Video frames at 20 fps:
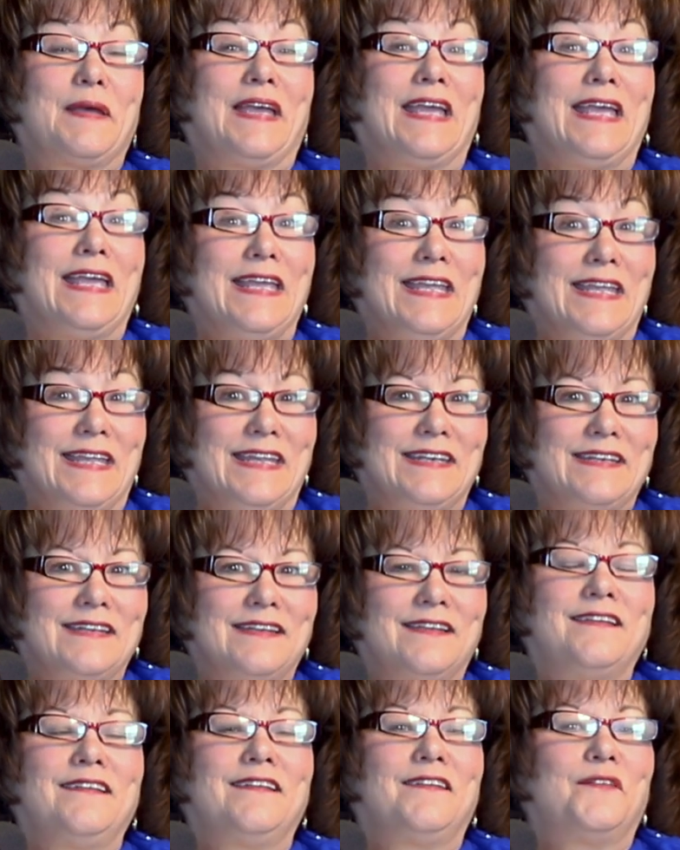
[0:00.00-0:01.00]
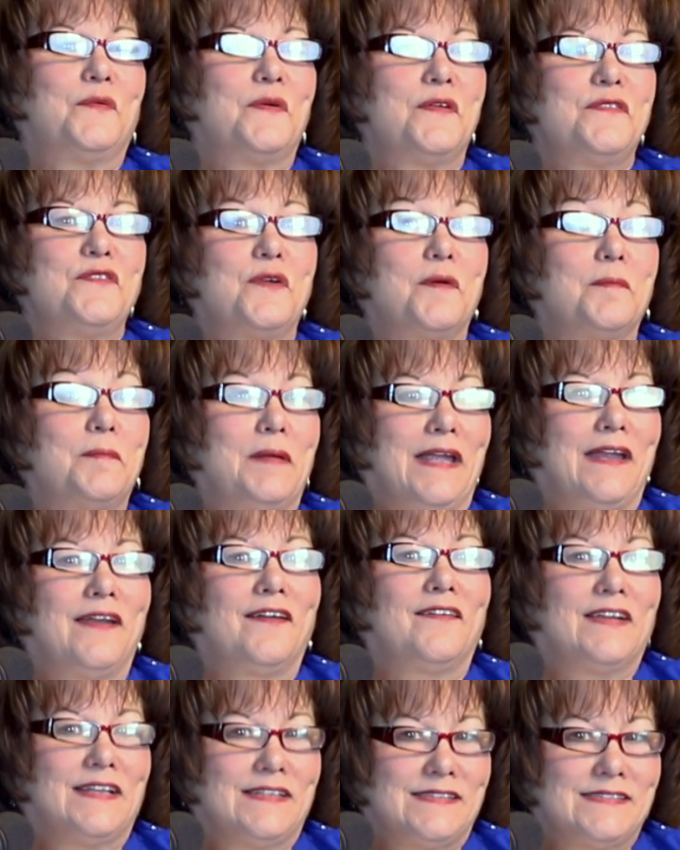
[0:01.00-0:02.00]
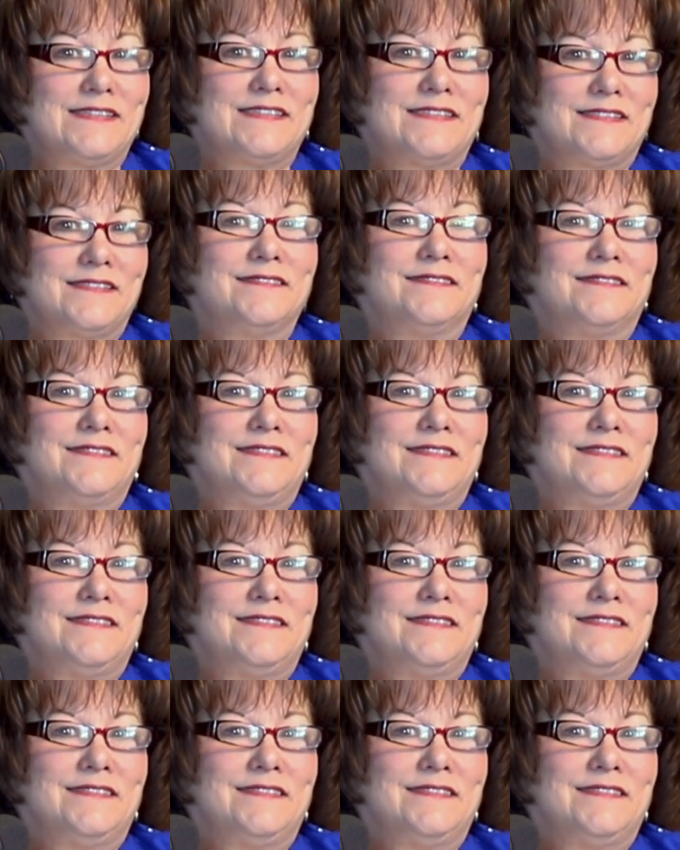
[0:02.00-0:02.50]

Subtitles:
pain with your parents.